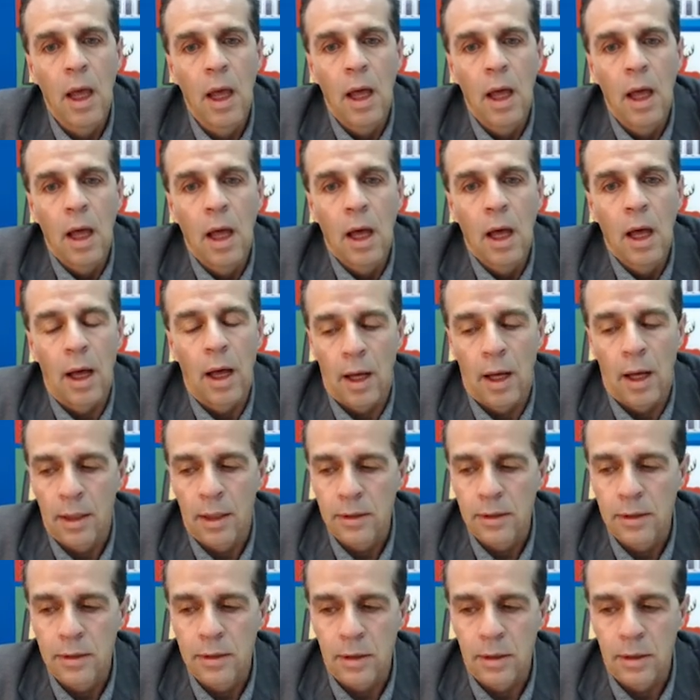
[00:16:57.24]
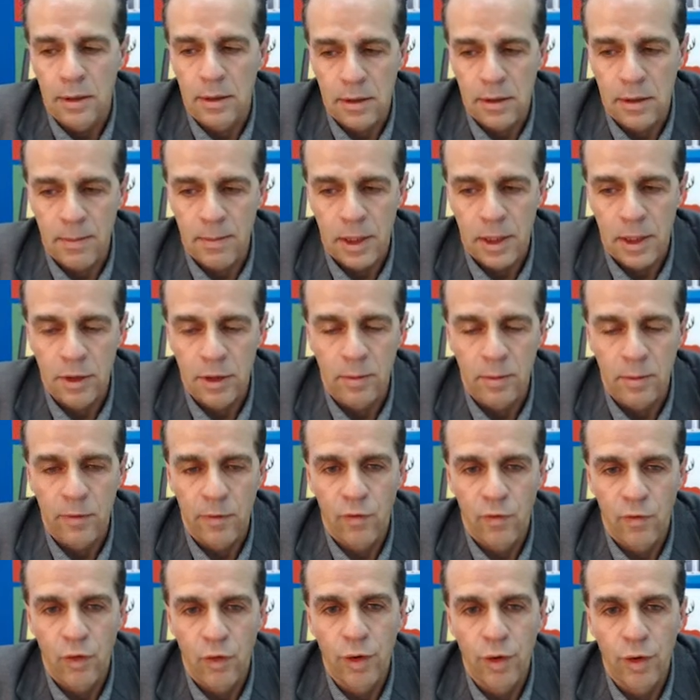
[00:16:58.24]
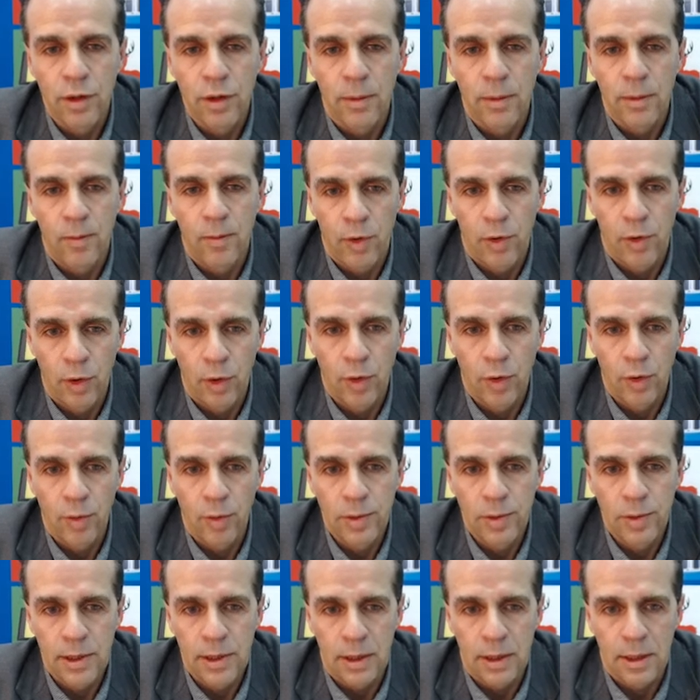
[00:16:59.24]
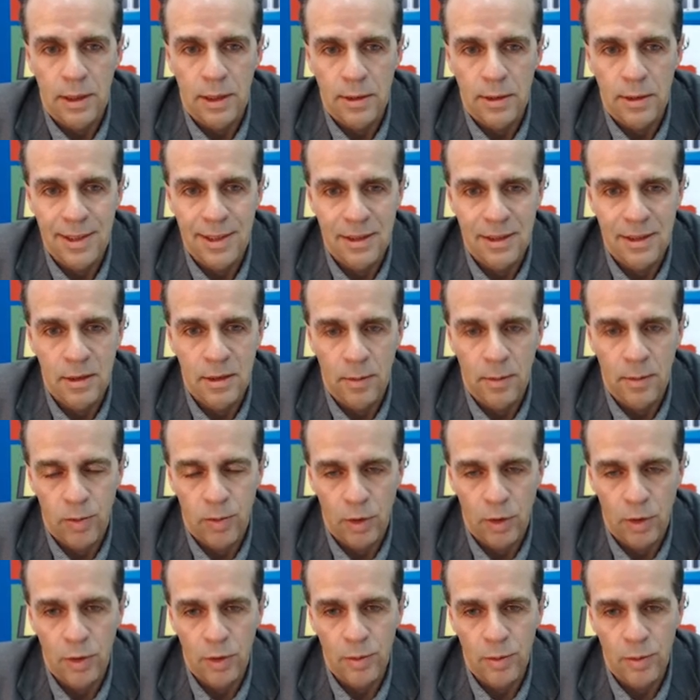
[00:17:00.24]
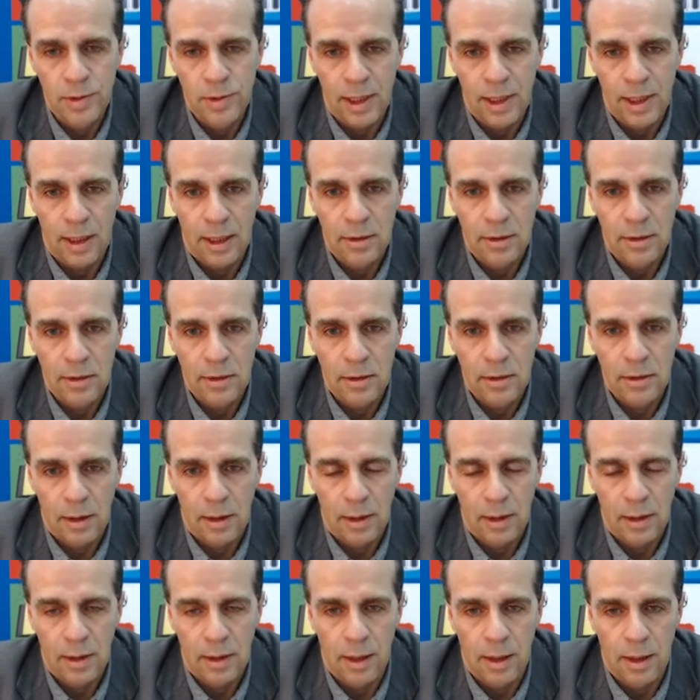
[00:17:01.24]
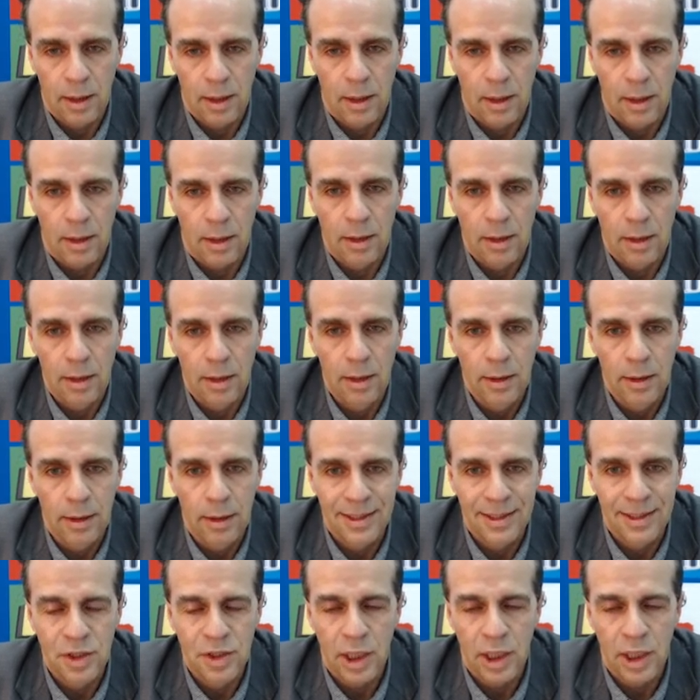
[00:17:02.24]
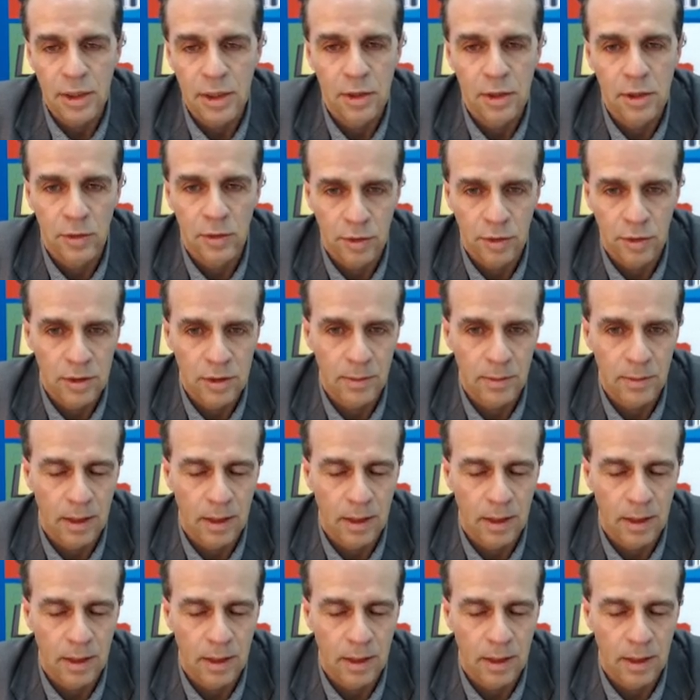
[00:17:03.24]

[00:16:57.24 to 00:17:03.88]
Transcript: As I mentioned before, the probes, the distal probes that are adjacent or sometimes